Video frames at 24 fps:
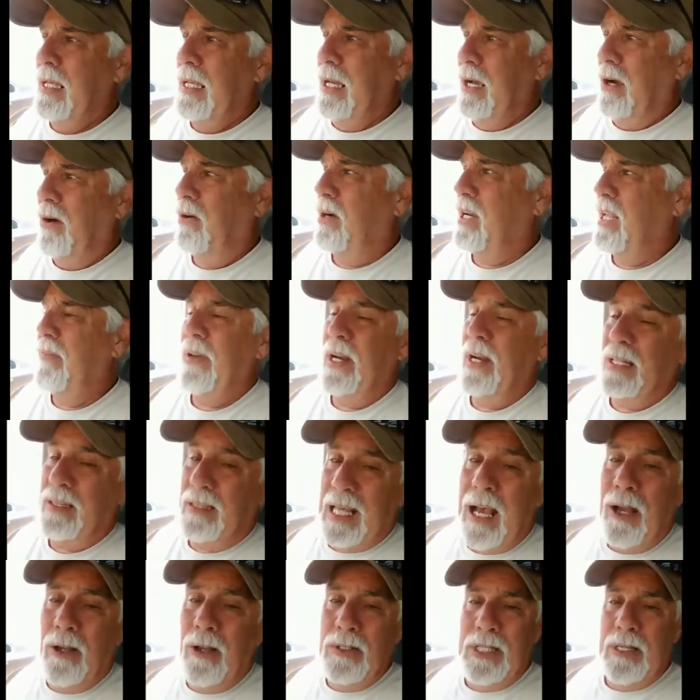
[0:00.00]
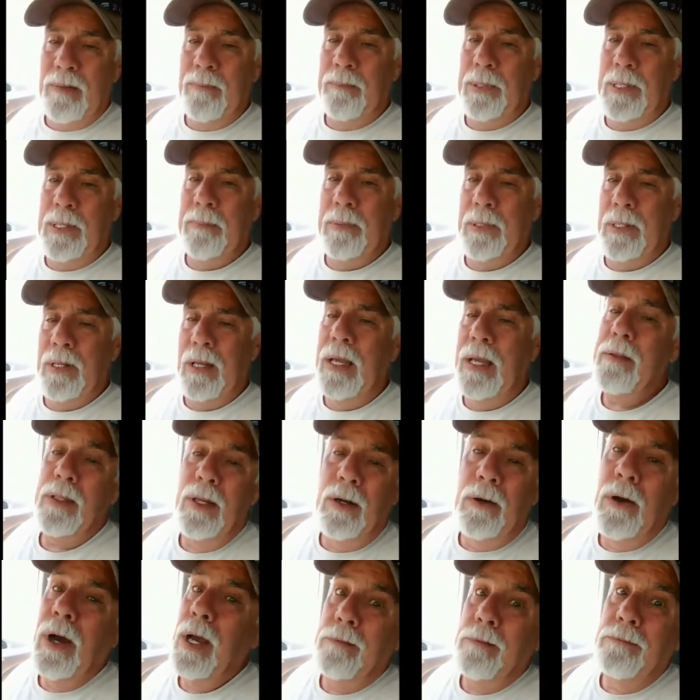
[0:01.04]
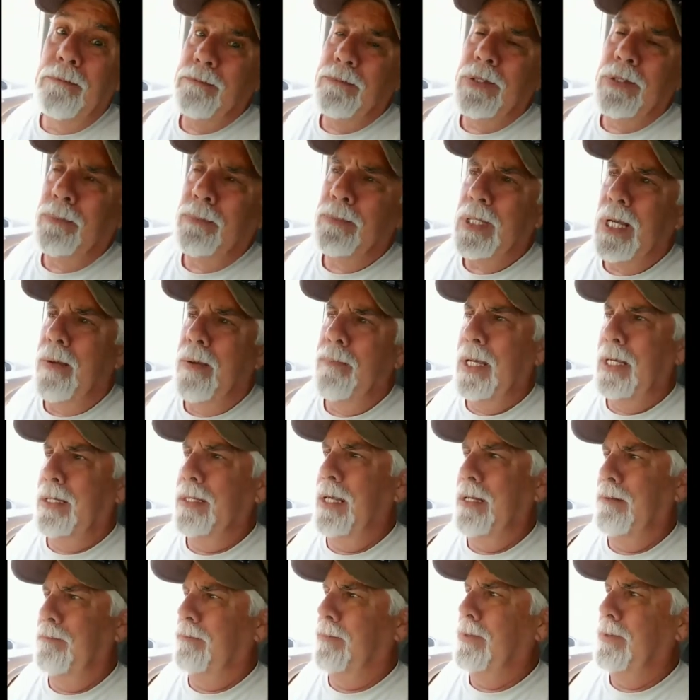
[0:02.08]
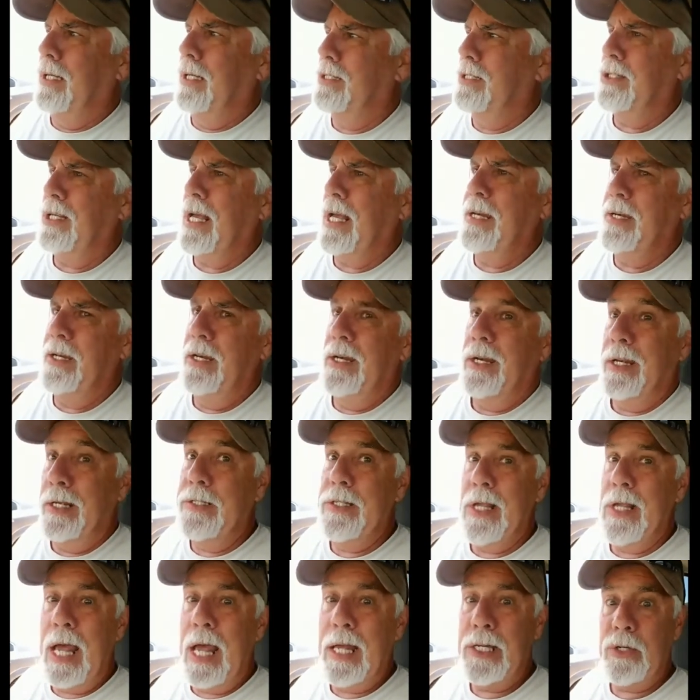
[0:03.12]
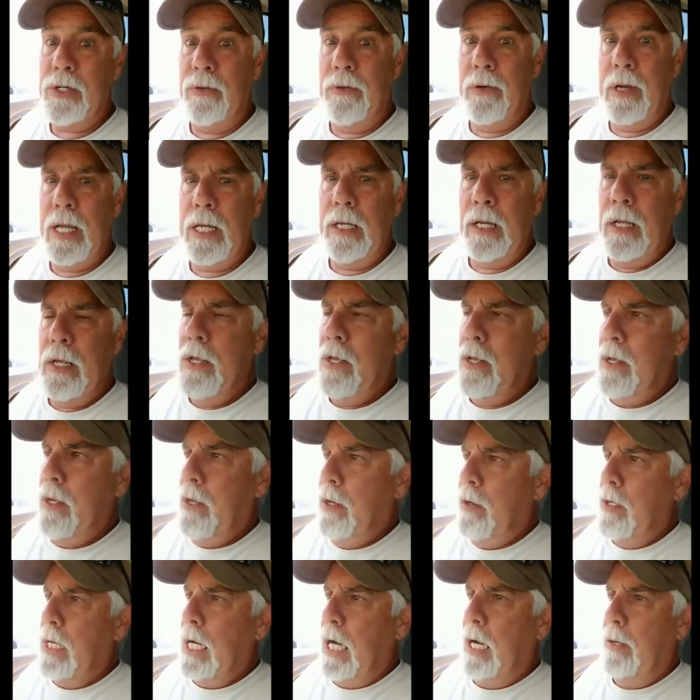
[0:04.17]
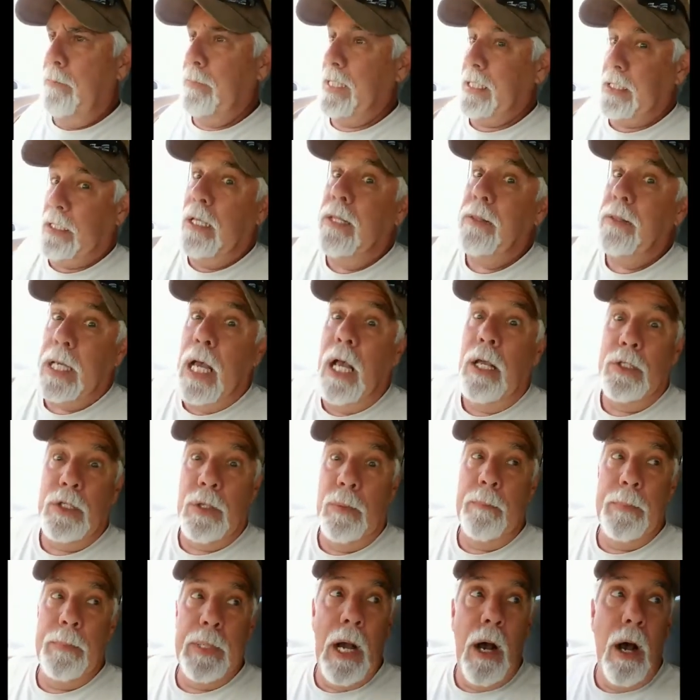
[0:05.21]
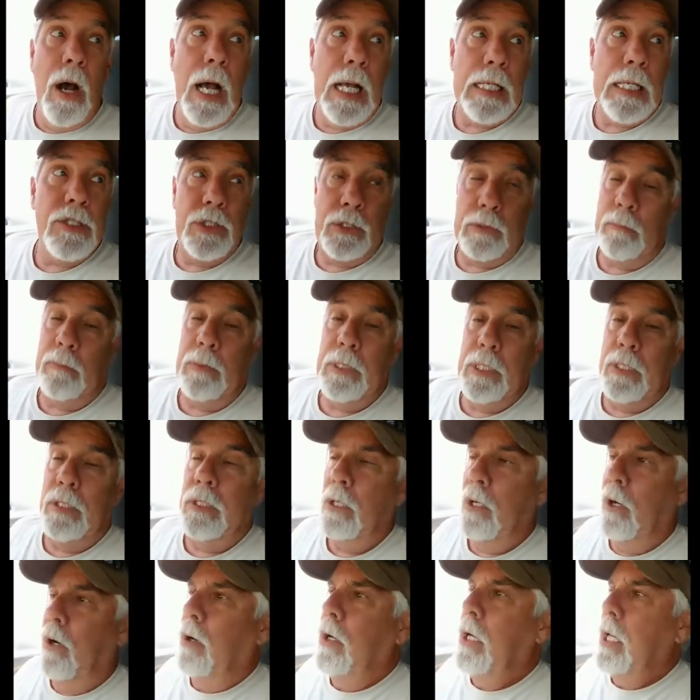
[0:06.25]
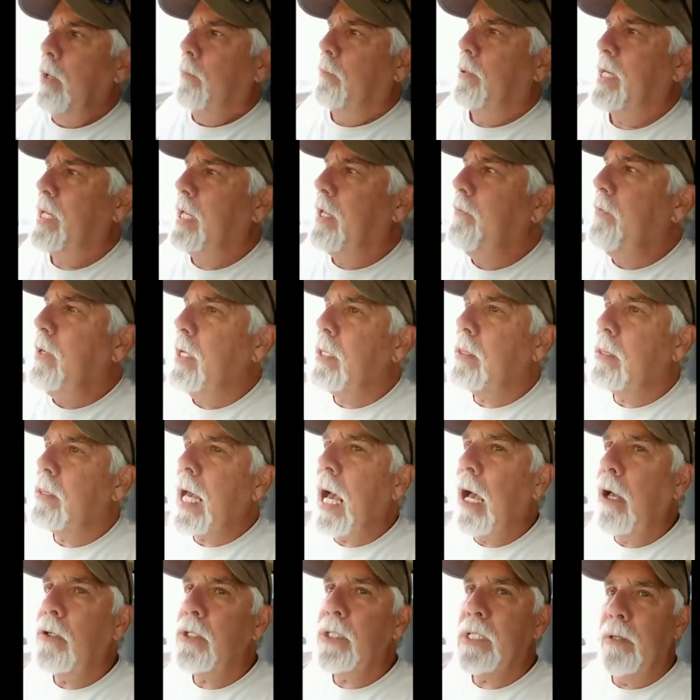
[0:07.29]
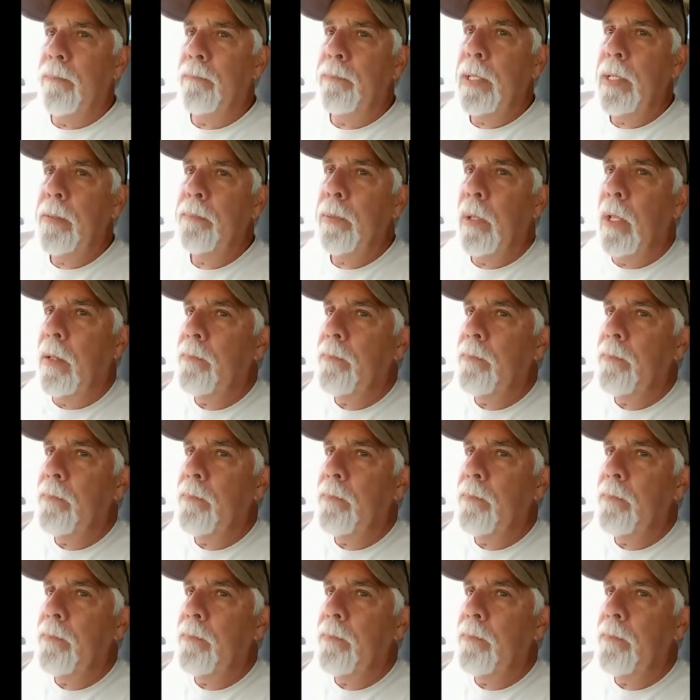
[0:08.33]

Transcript: or even 1,000 people. I sometimes get excited and exaggerate. I mean, 10,000 would be awesome, you know, but even 1,000 people, I